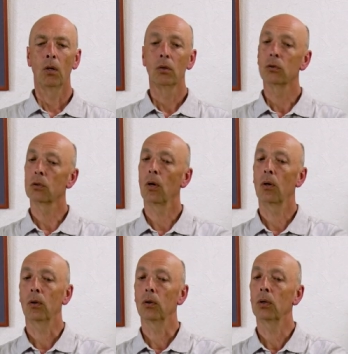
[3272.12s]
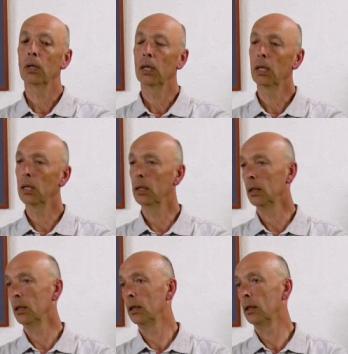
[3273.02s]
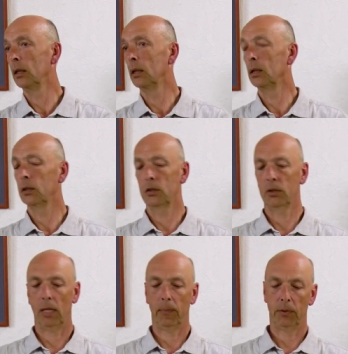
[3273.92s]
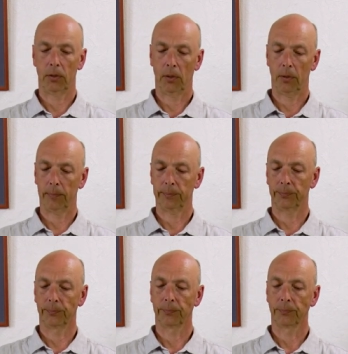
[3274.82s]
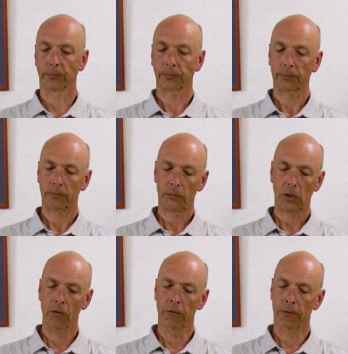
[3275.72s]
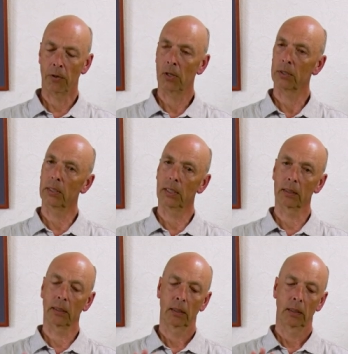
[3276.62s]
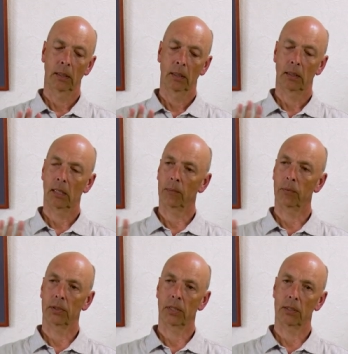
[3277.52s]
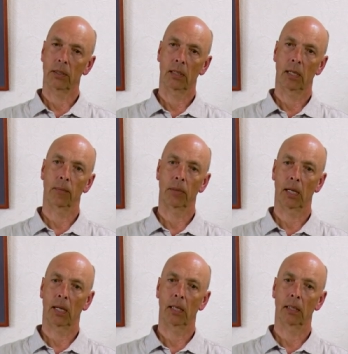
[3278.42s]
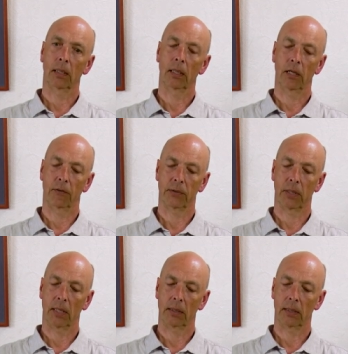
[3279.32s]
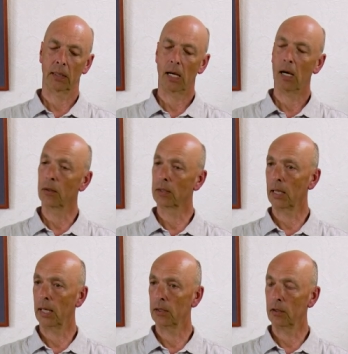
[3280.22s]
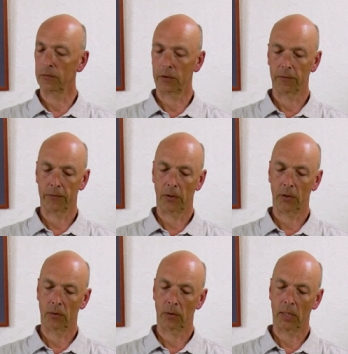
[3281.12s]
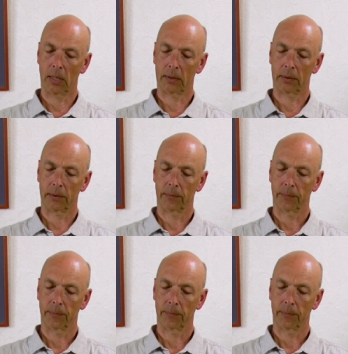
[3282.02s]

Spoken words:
So, in chapter 14, Dagbutta Shinamgal gives us an outline of the four yogas.